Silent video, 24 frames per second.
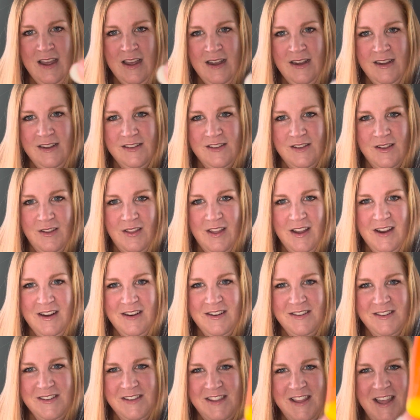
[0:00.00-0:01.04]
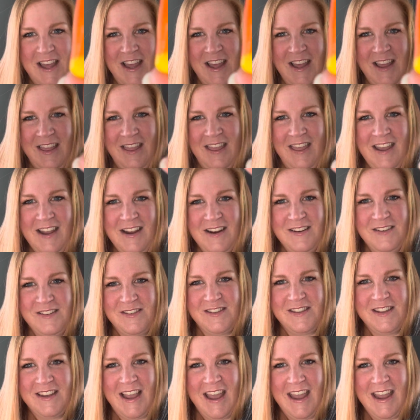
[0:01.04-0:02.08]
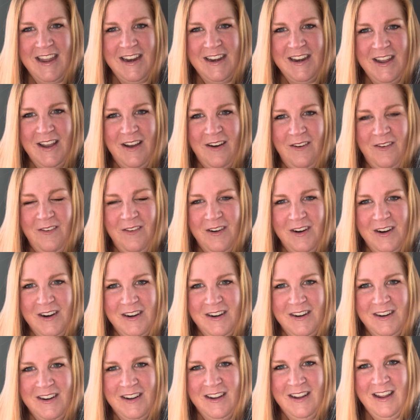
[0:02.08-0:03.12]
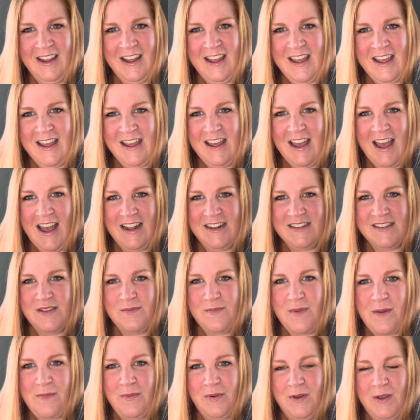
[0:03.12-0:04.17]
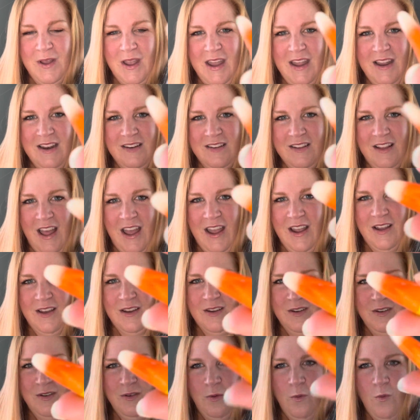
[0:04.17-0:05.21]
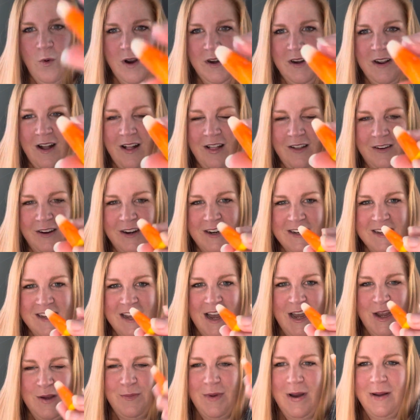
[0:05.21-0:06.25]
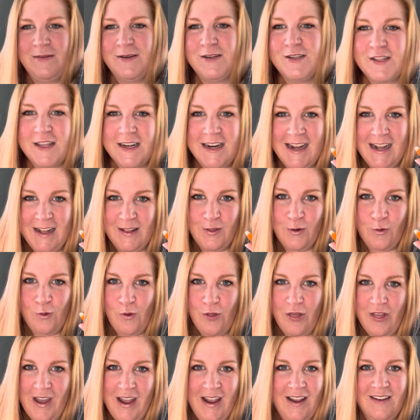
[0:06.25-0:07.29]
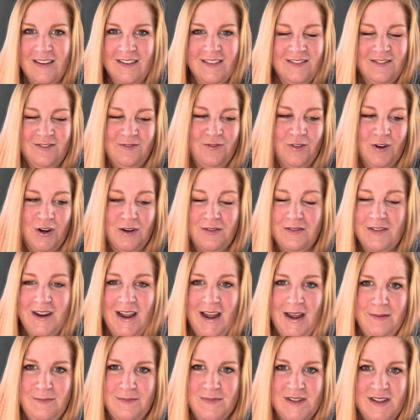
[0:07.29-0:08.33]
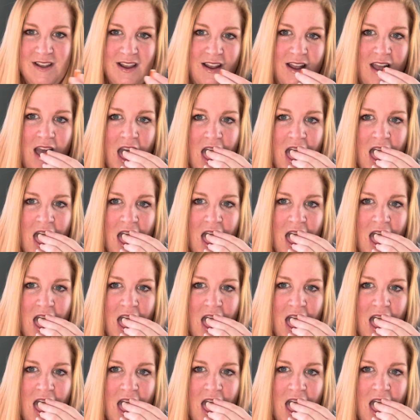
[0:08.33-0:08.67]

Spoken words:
So there's the candy corn. And some people eat like one color at a time. I'm just gonna eat the whole thing for time's sake.